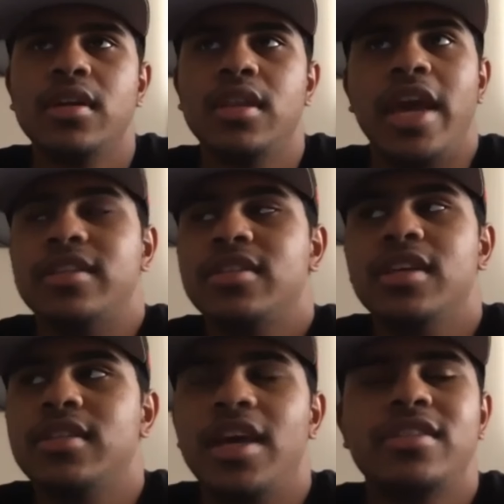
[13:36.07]
the
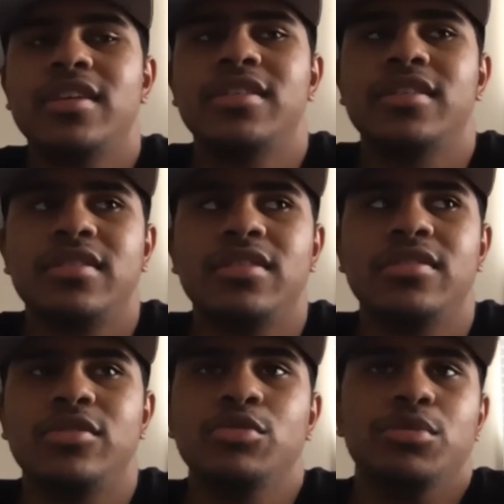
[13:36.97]
86 is a
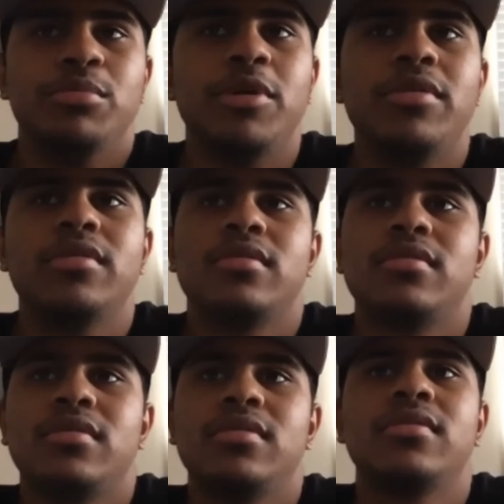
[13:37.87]
Subaru
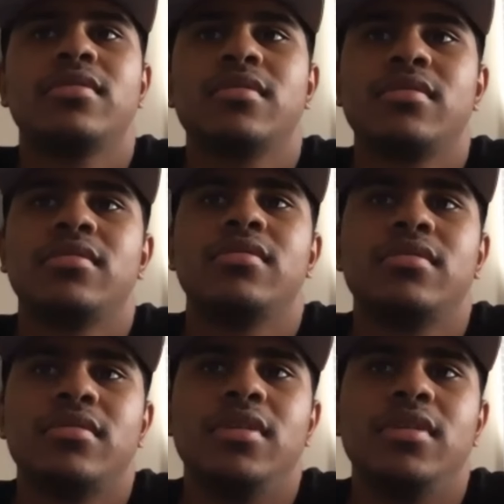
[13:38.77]
motor.